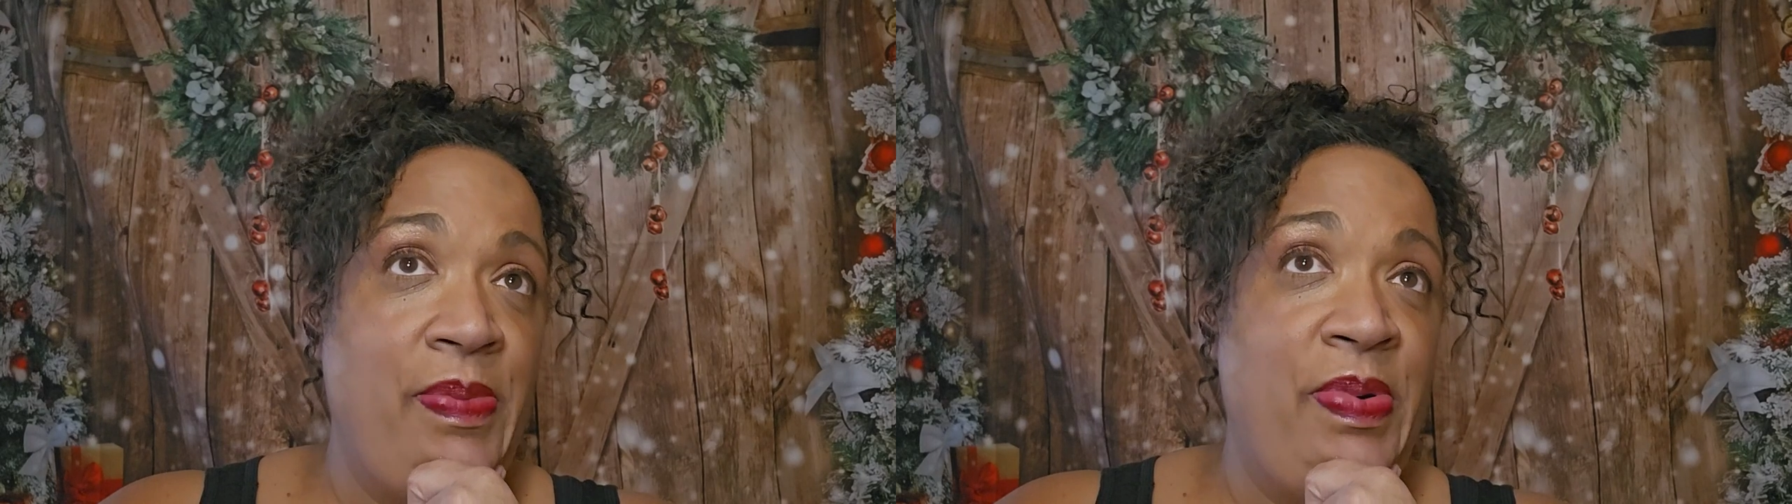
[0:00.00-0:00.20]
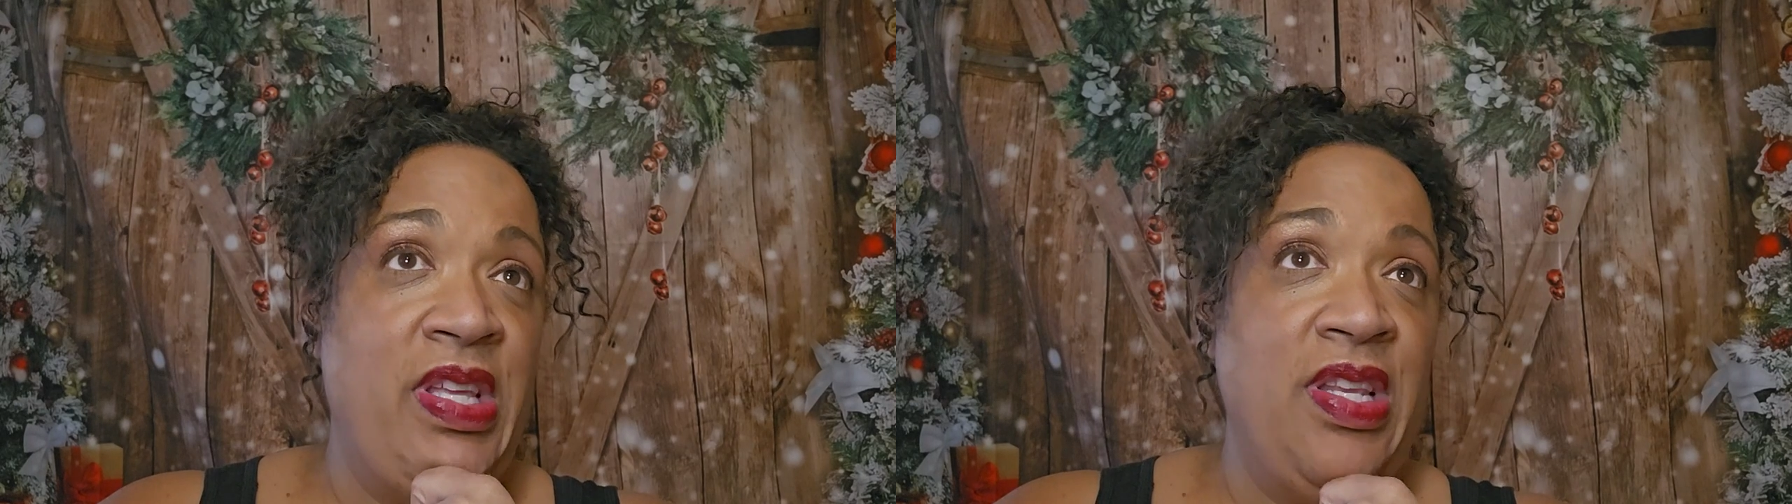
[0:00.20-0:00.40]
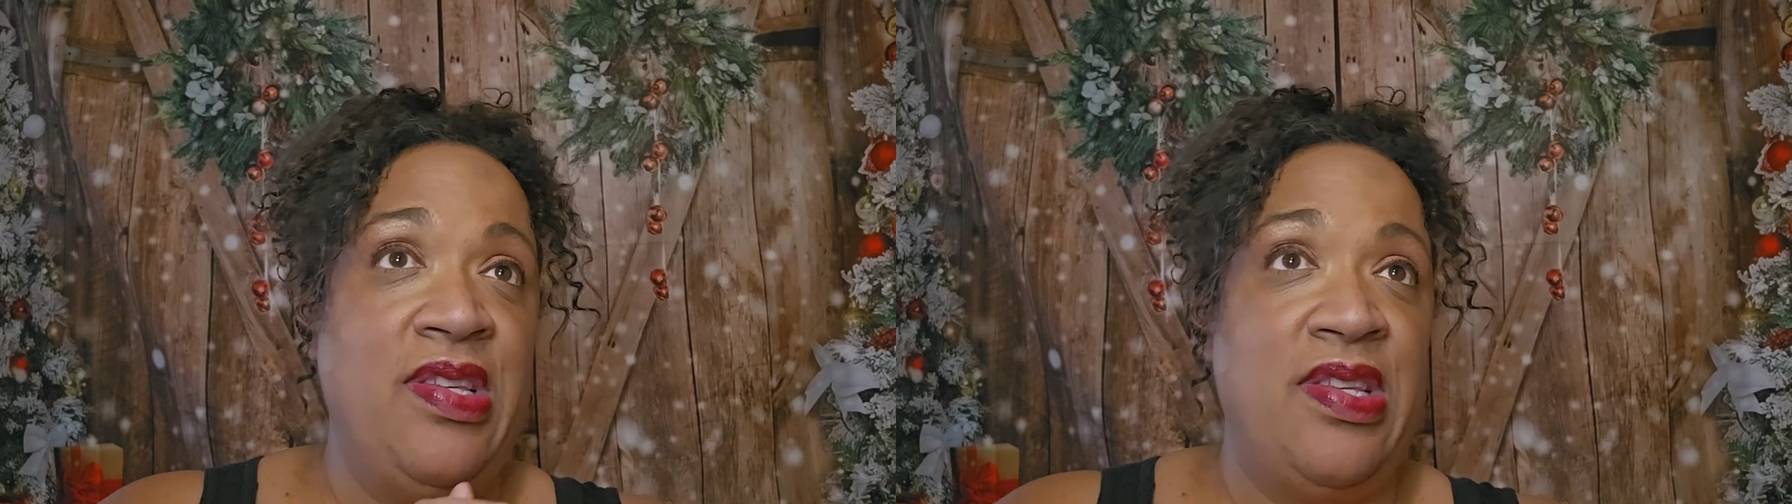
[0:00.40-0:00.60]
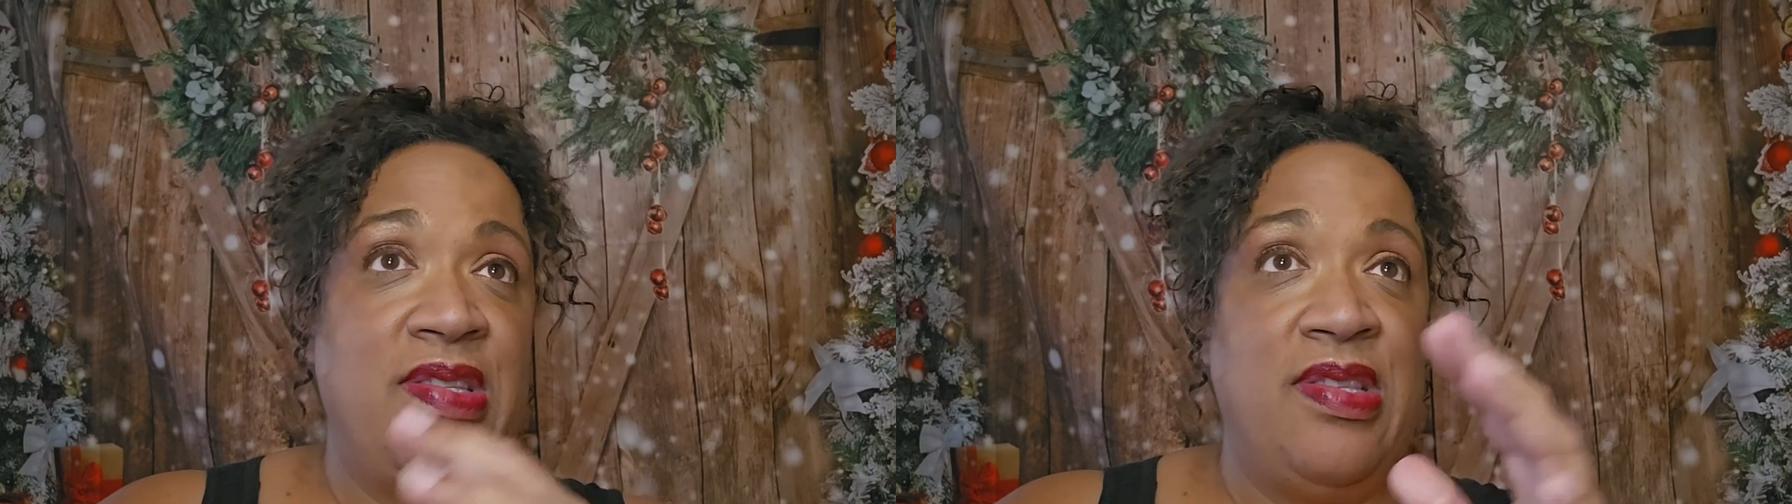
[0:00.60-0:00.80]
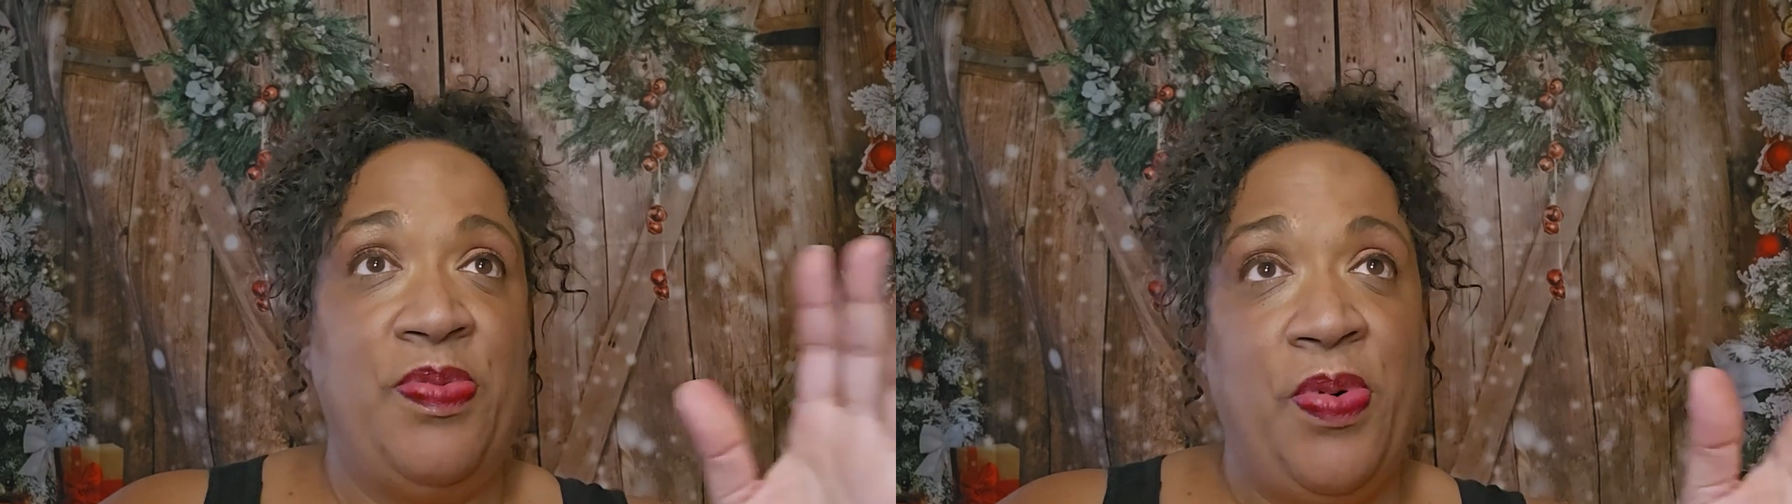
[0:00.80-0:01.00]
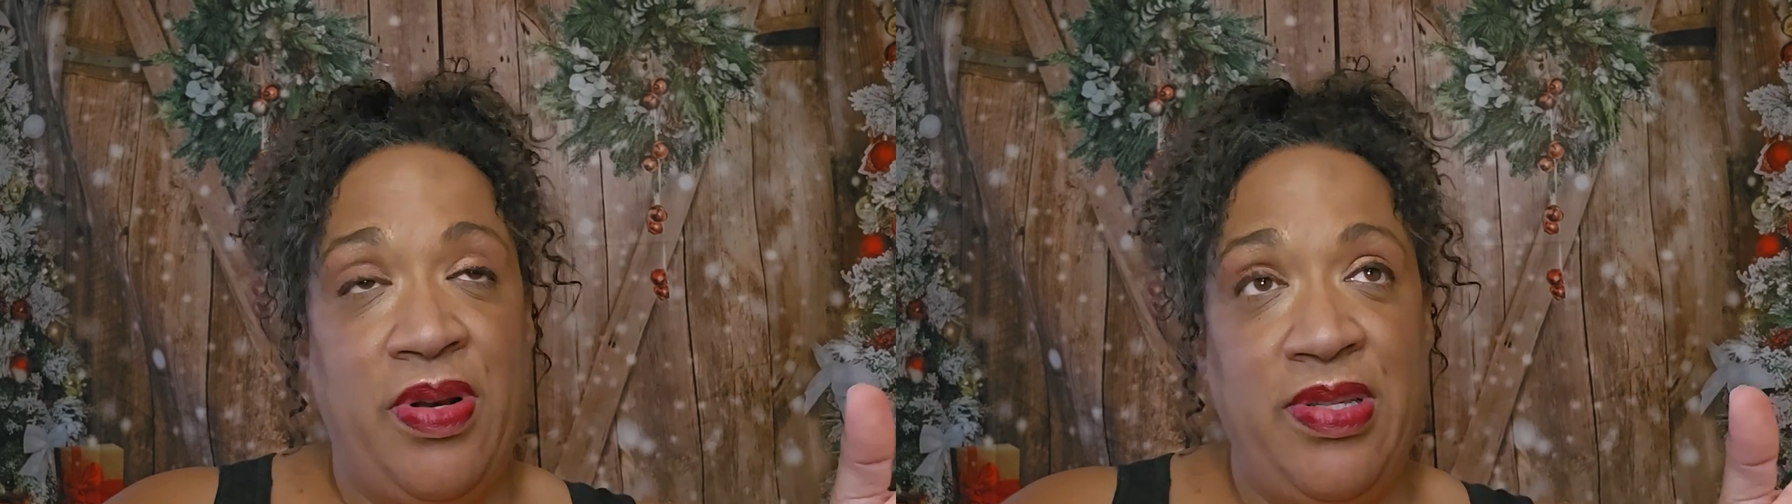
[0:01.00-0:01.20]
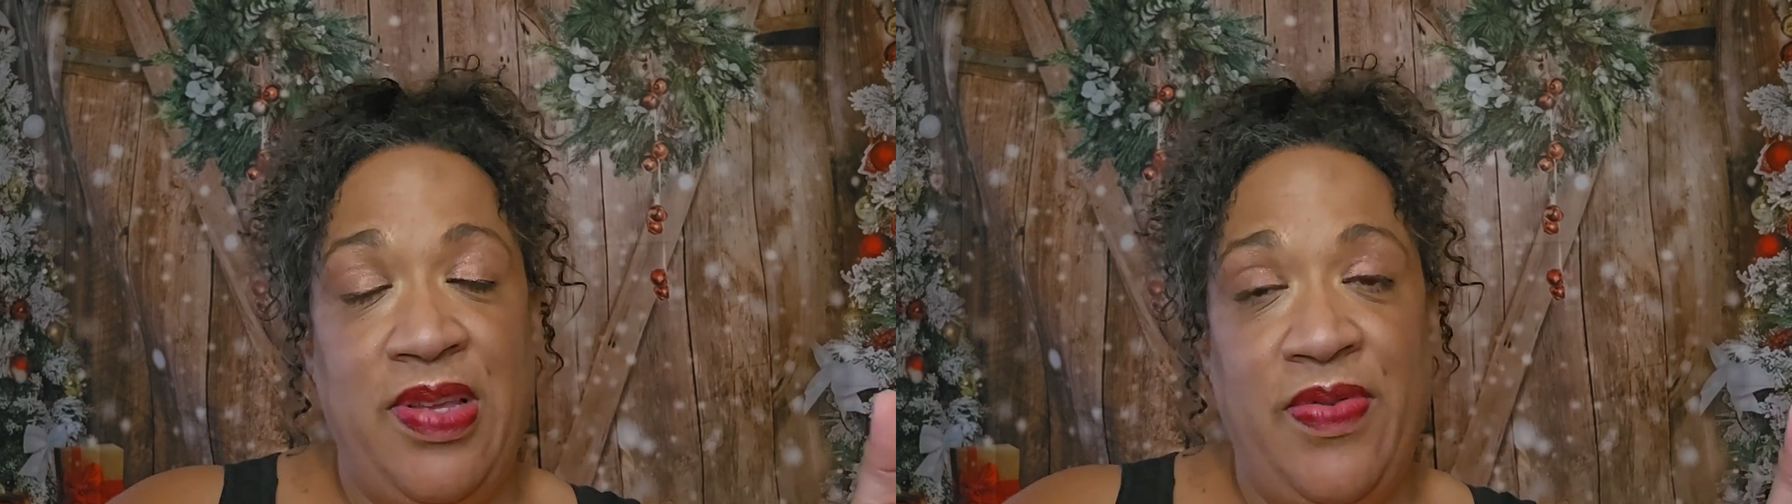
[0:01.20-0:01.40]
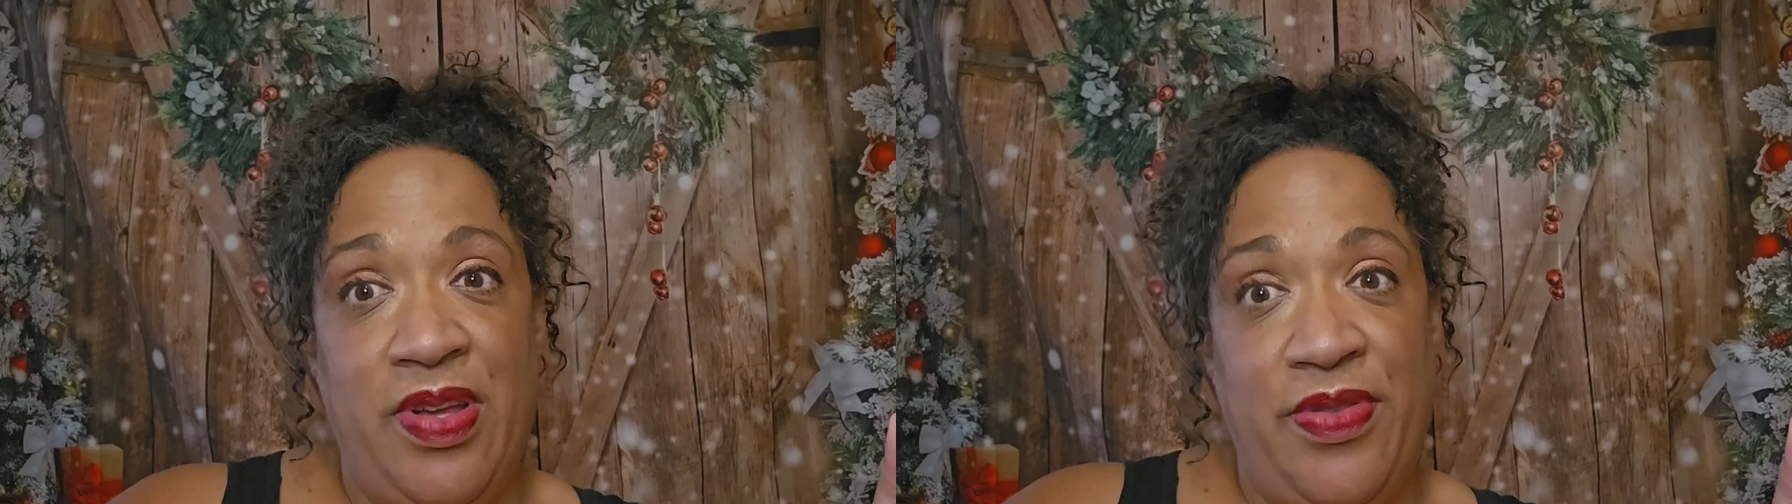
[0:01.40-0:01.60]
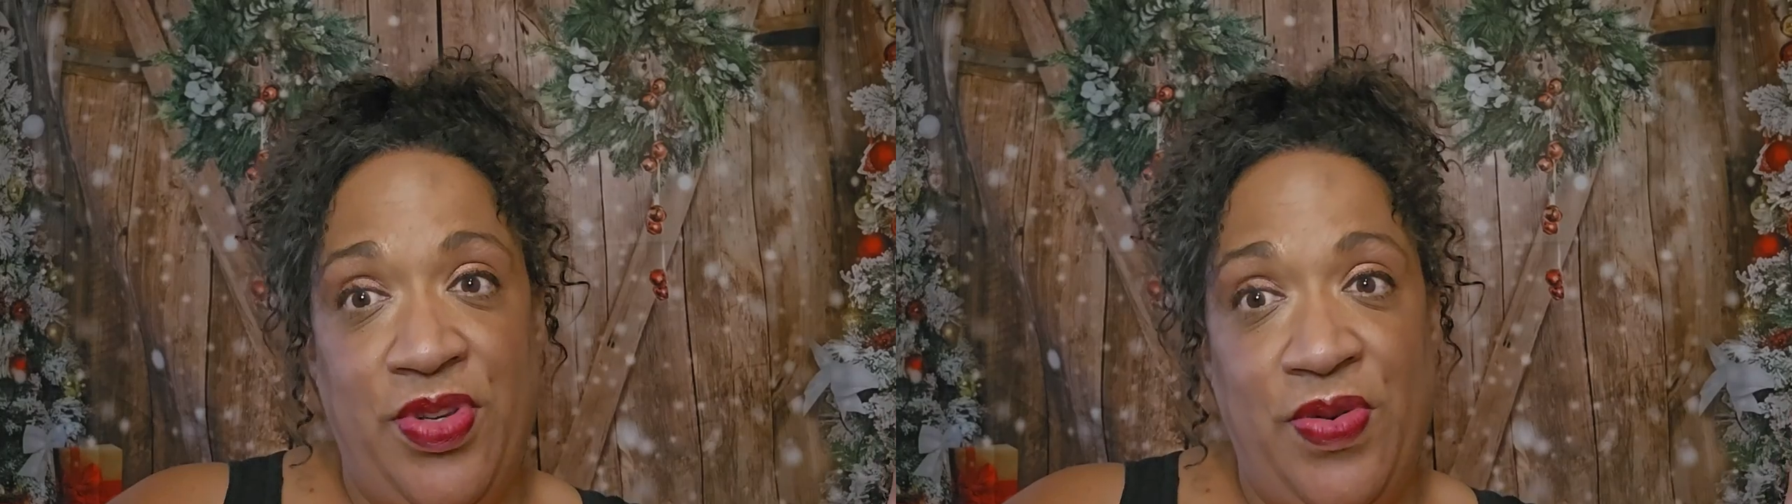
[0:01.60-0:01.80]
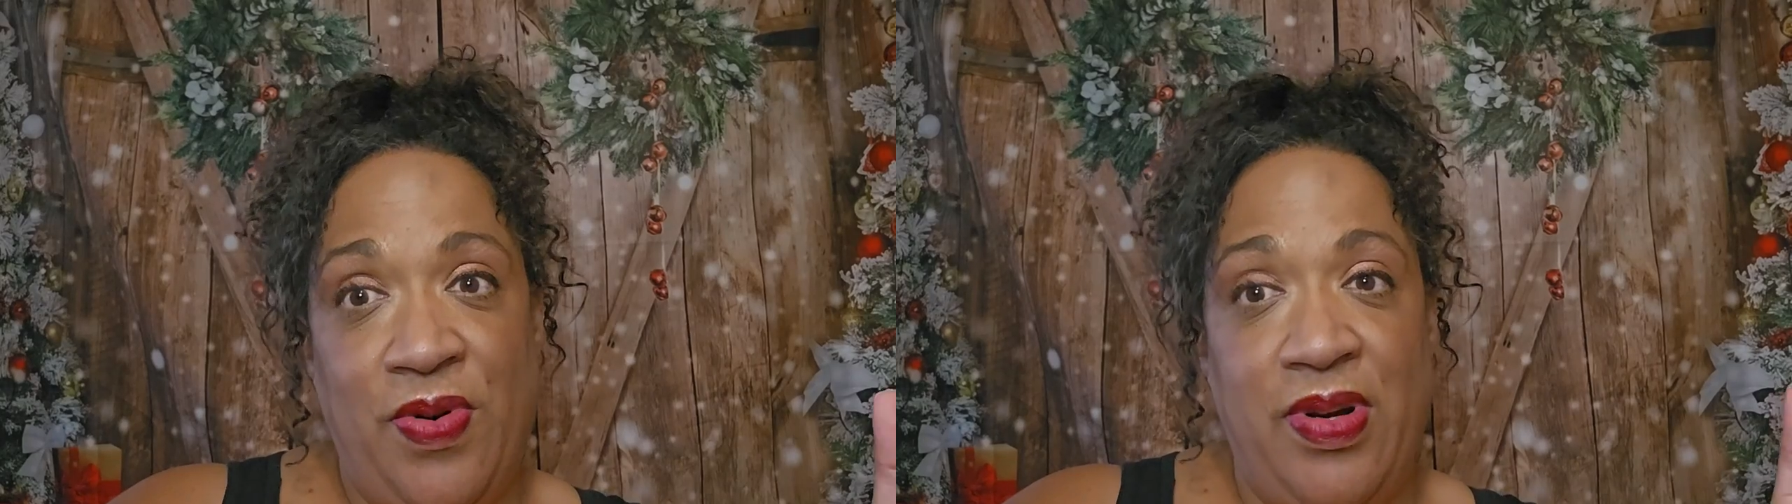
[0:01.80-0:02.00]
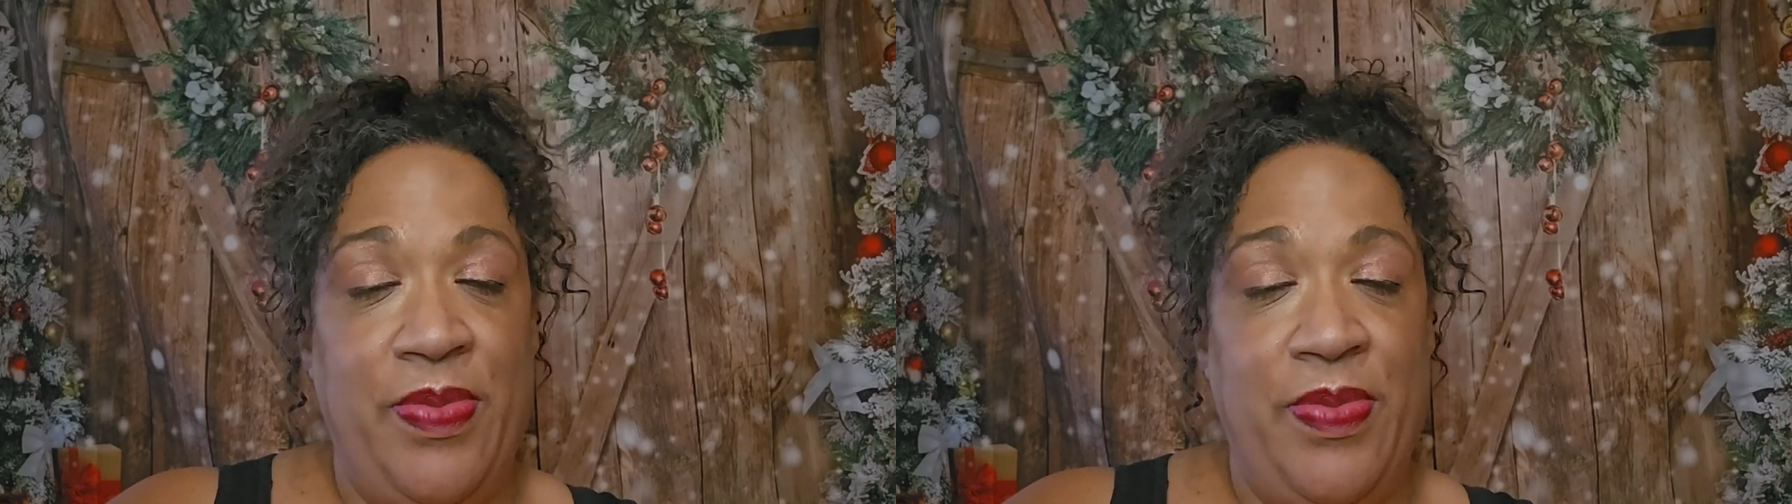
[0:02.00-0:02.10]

but then he says, this part isn't even on the tour,